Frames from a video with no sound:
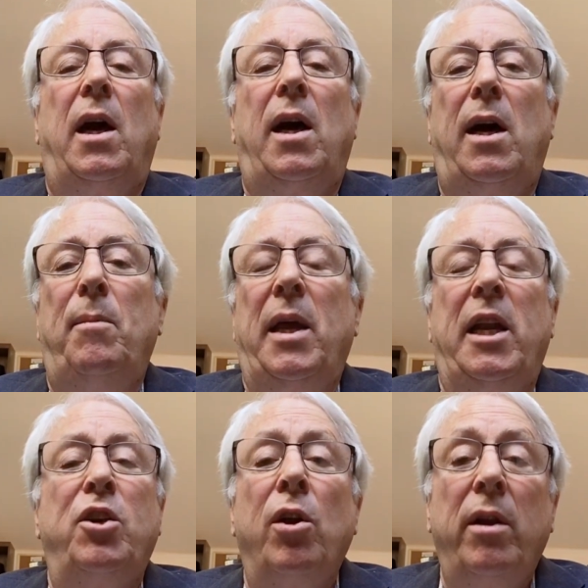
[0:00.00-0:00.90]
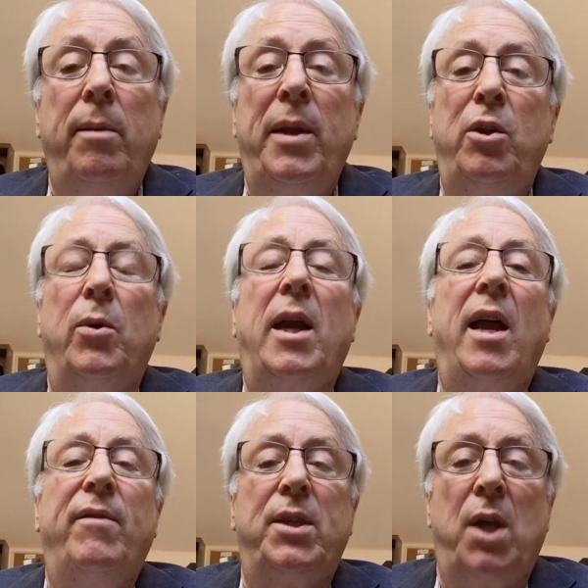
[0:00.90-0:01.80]
And it turned him into a
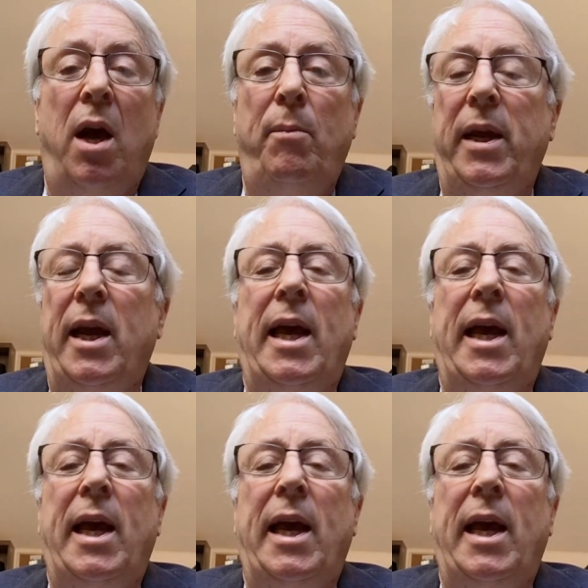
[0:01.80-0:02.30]
kind of a zombie.